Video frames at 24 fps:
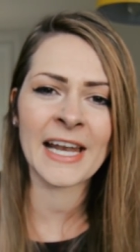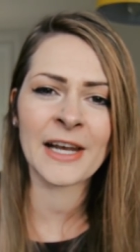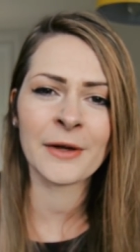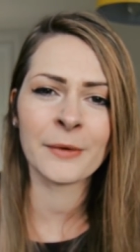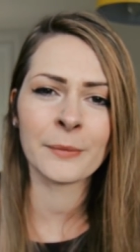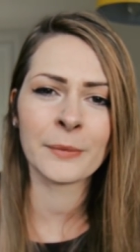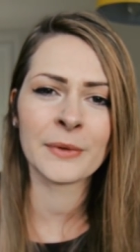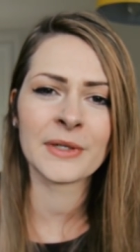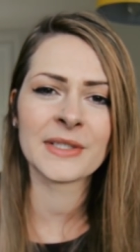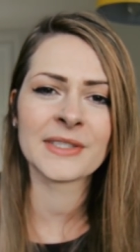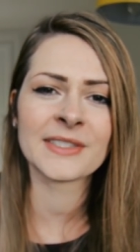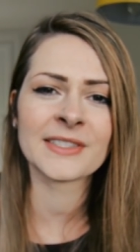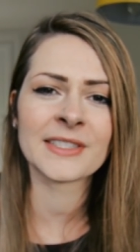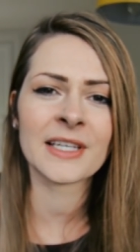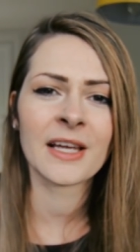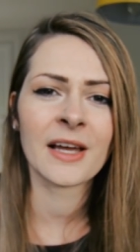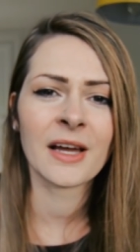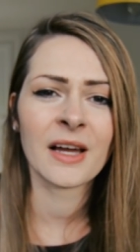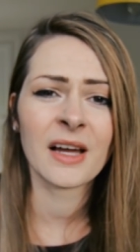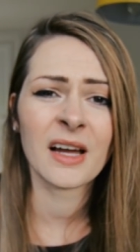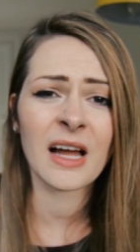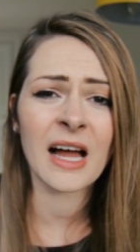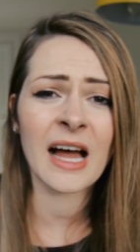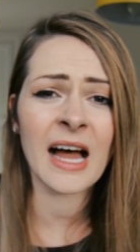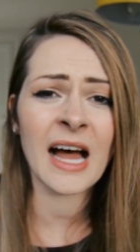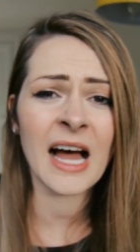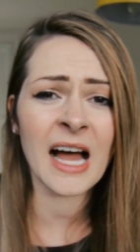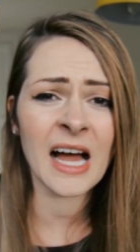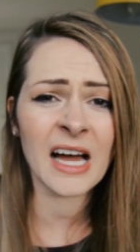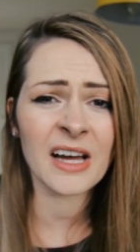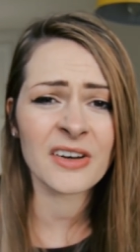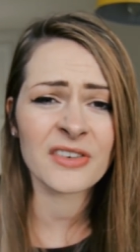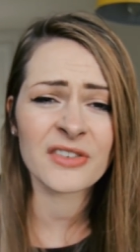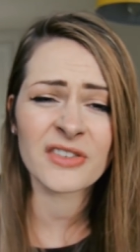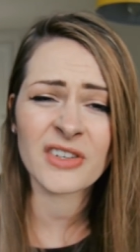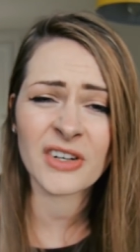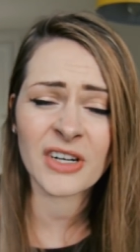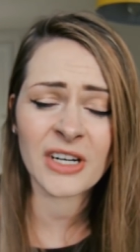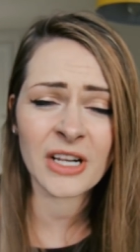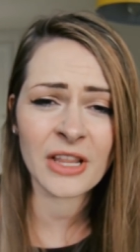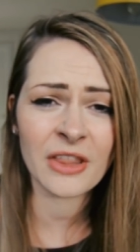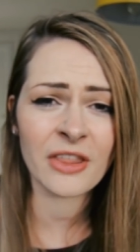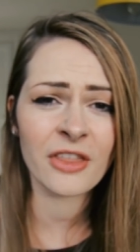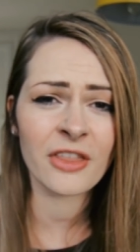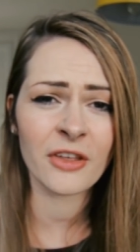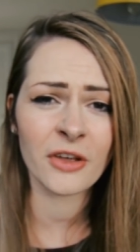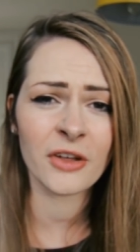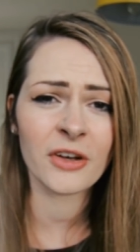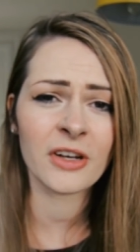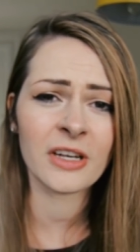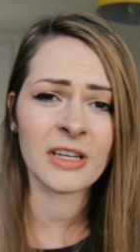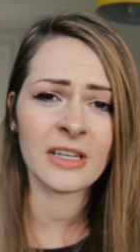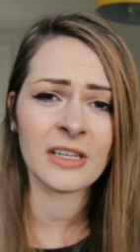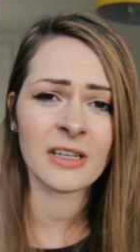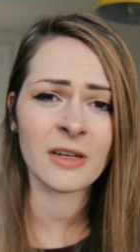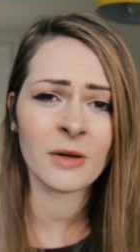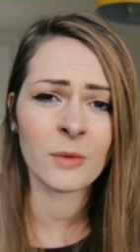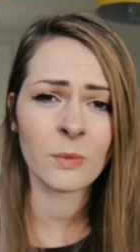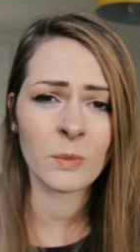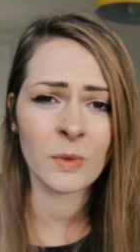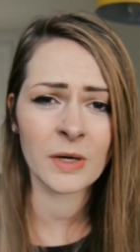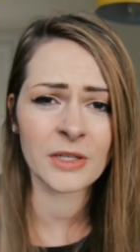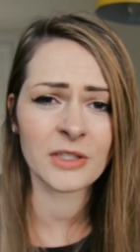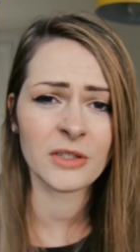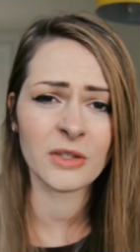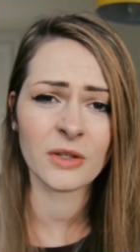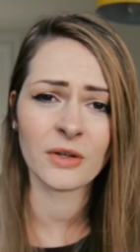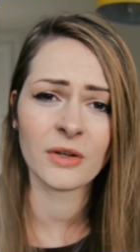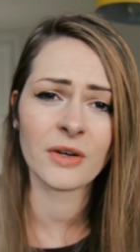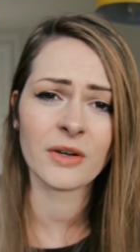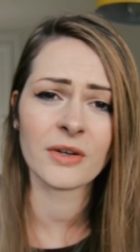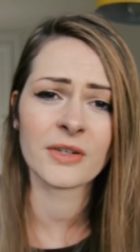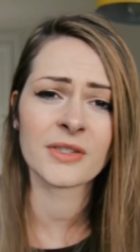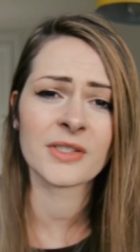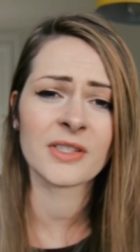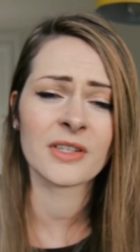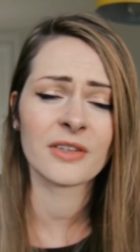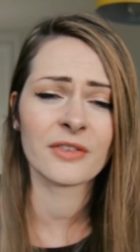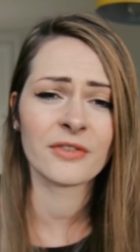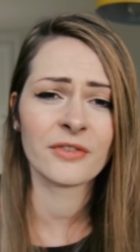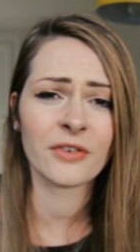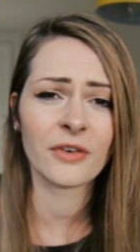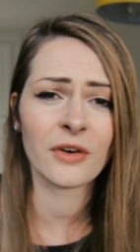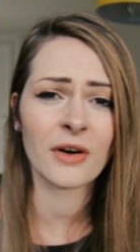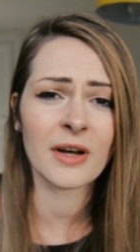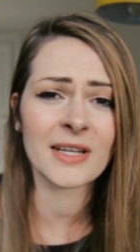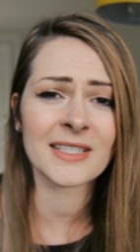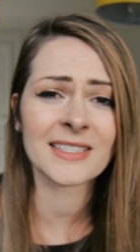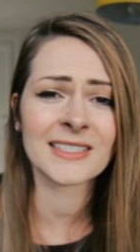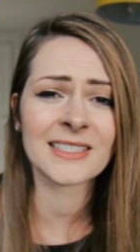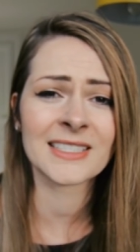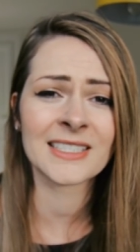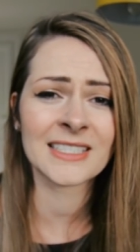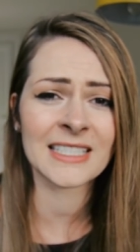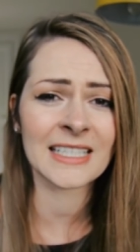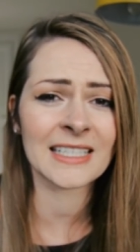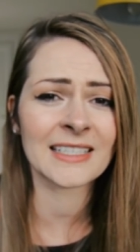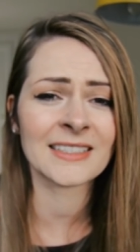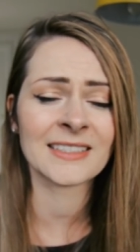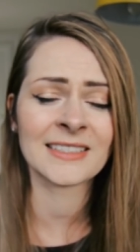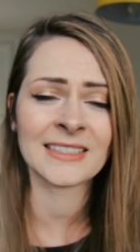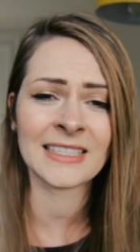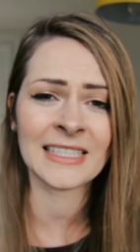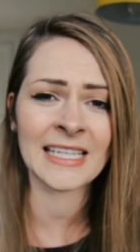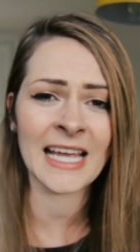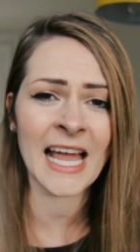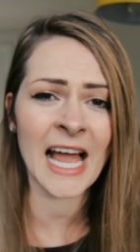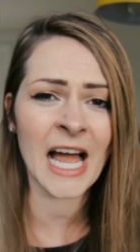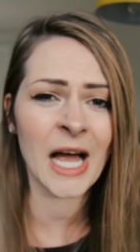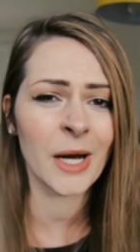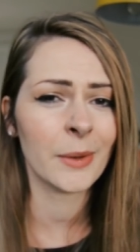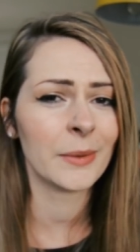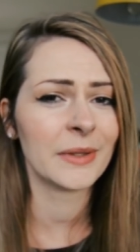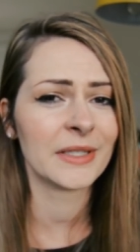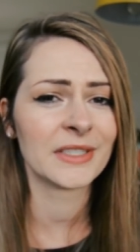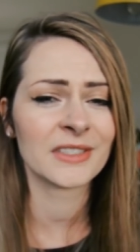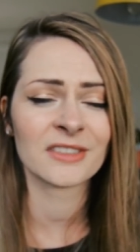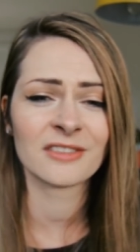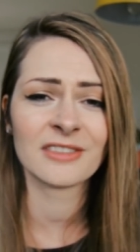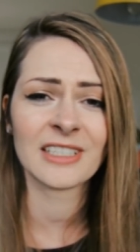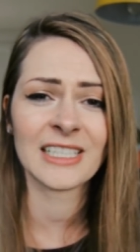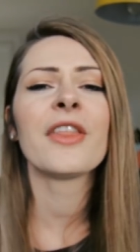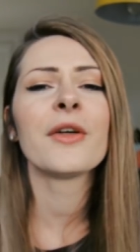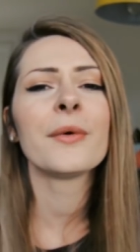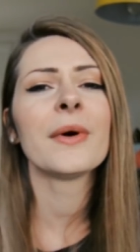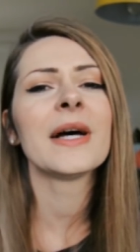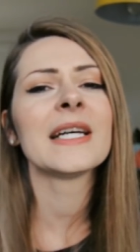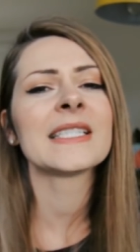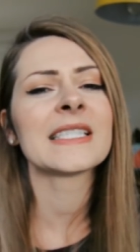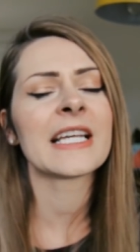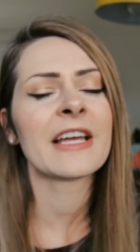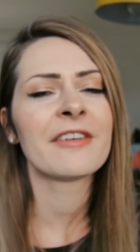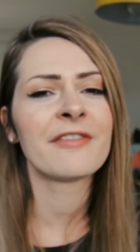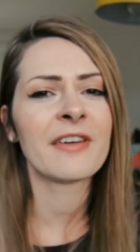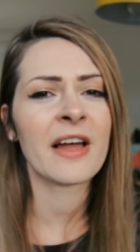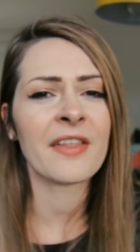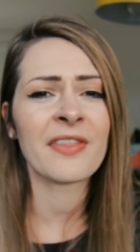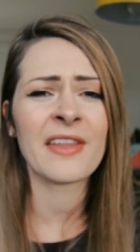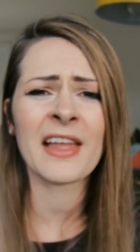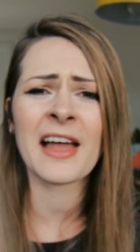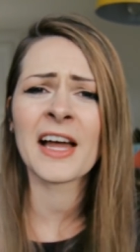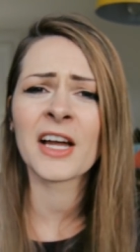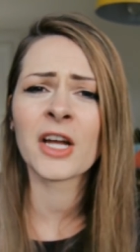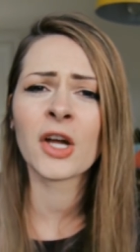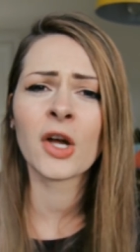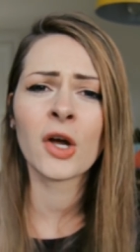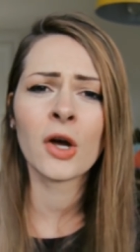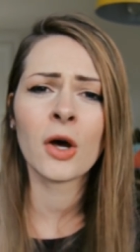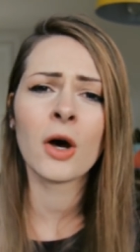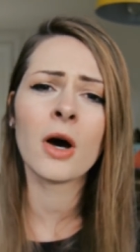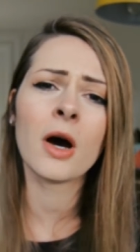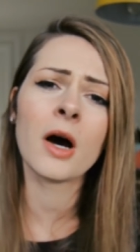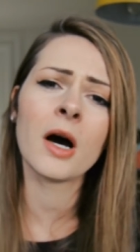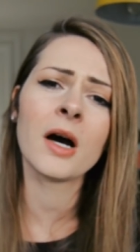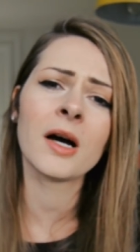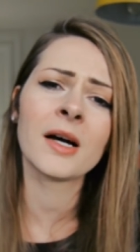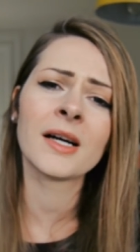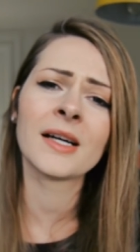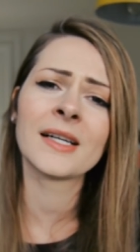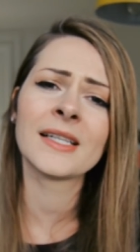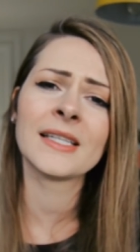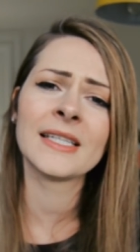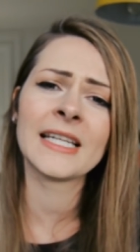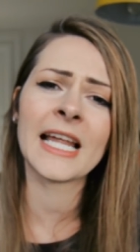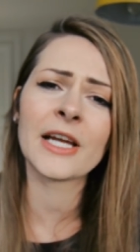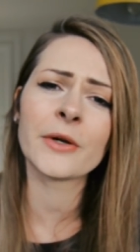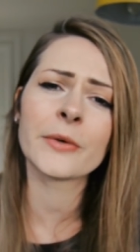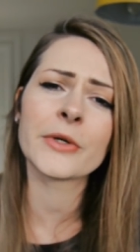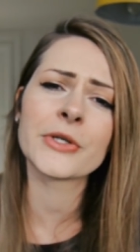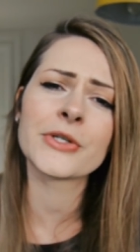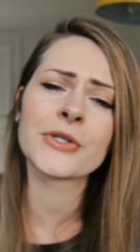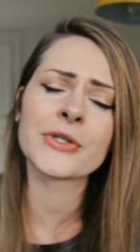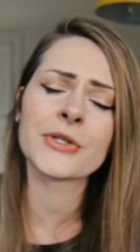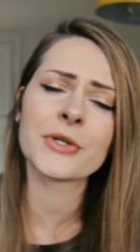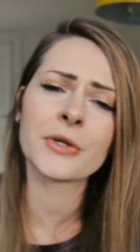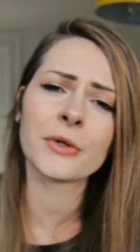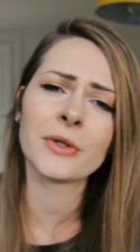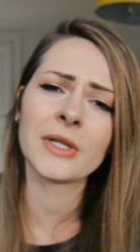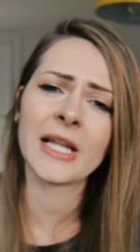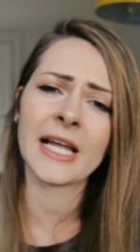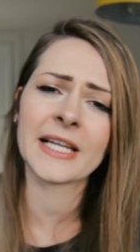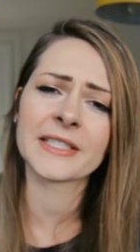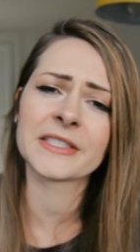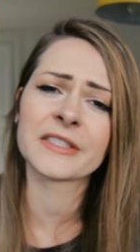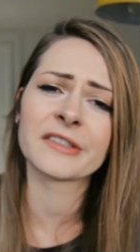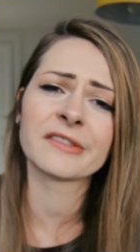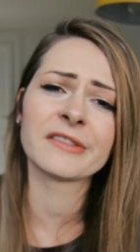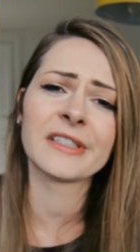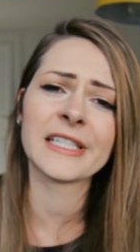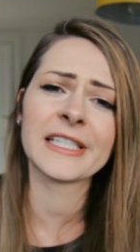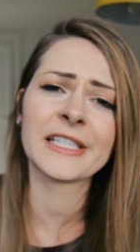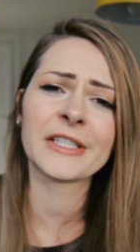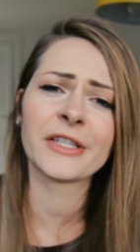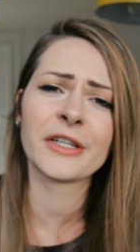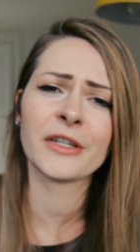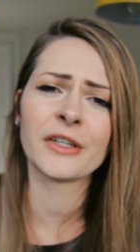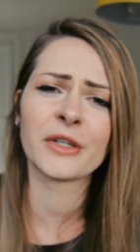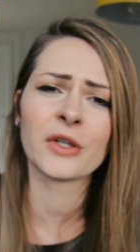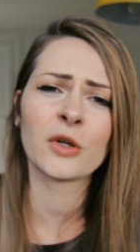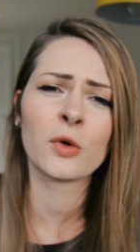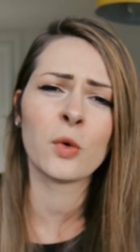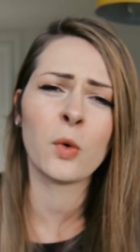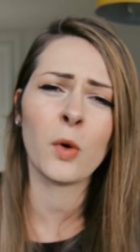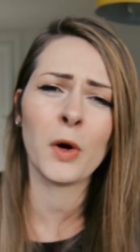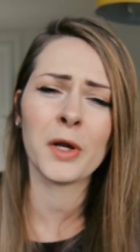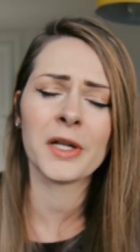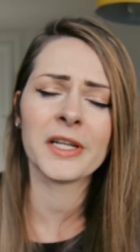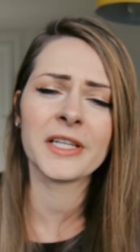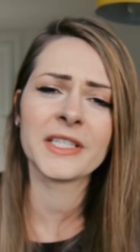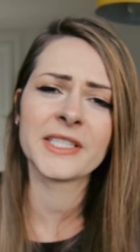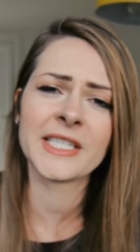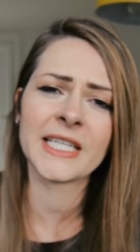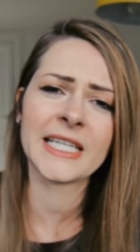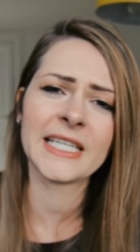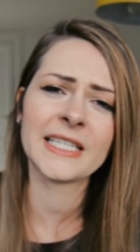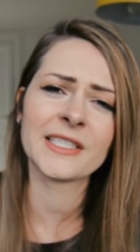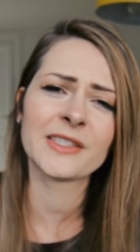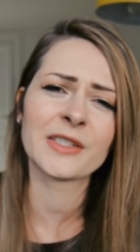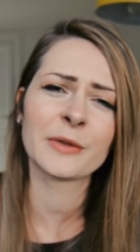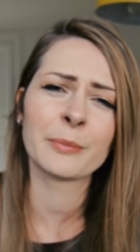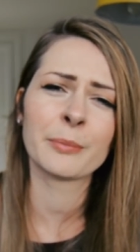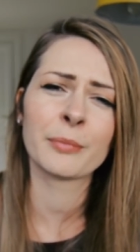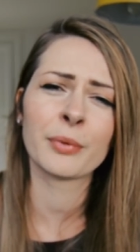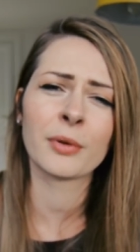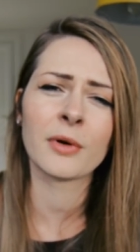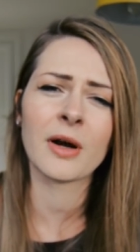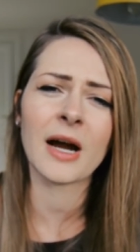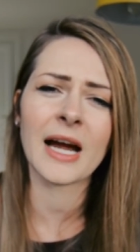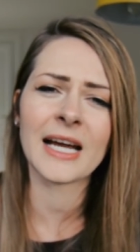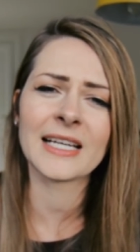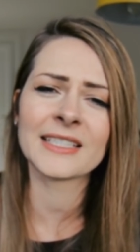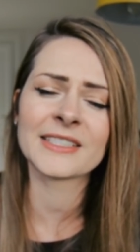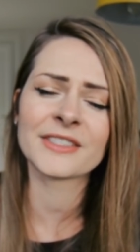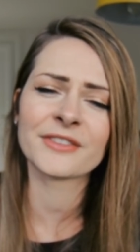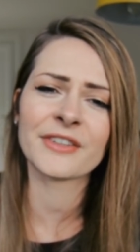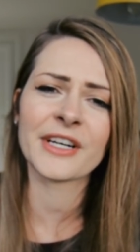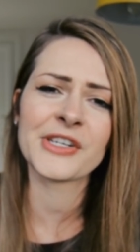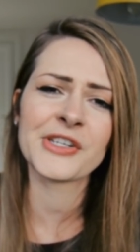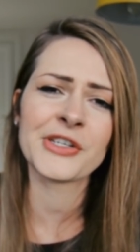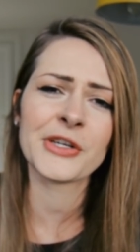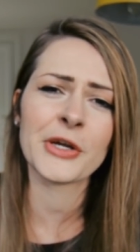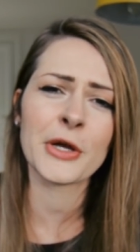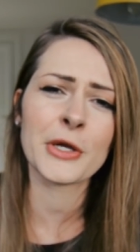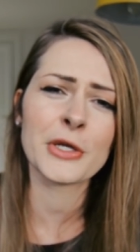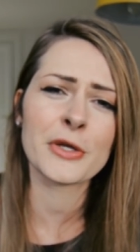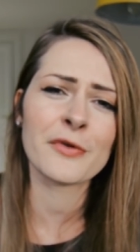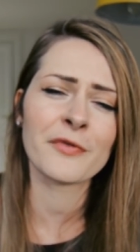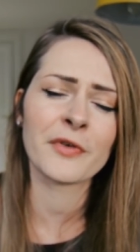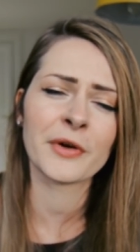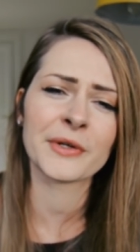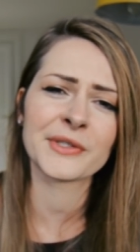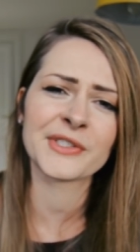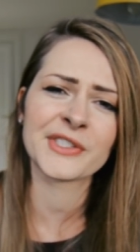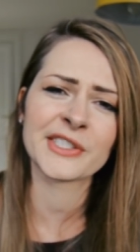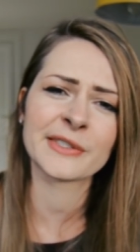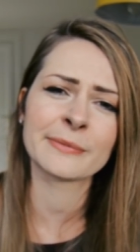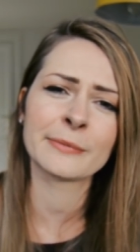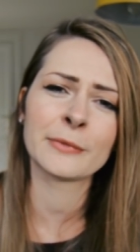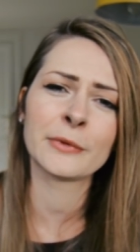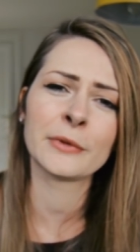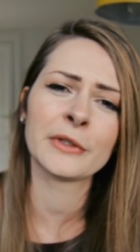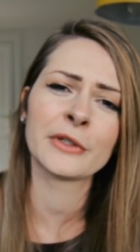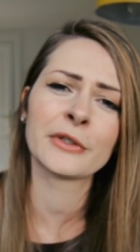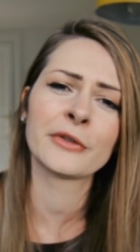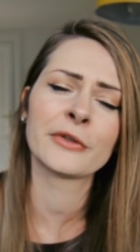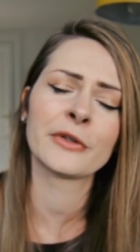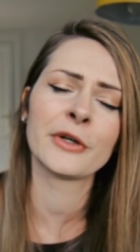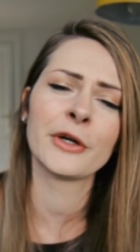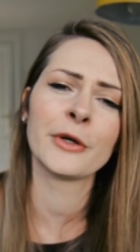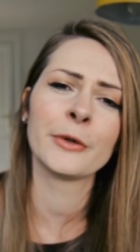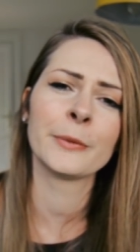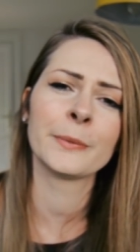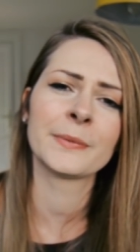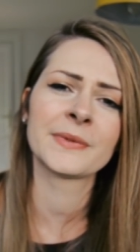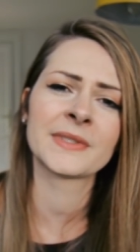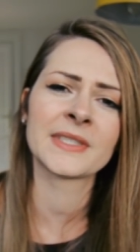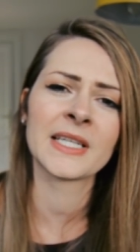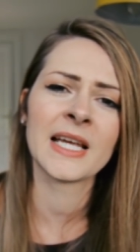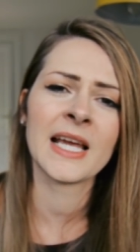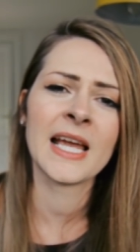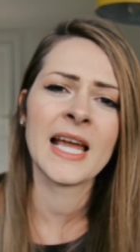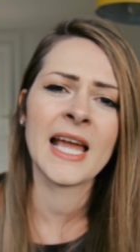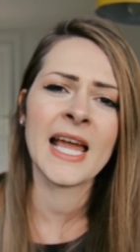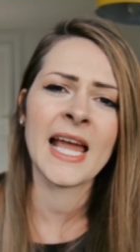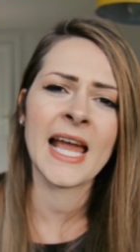and it was 131 euros for 60 hours. Otherwise, I found that Accord language school has a really good quality to price ratio. You've got smaller groups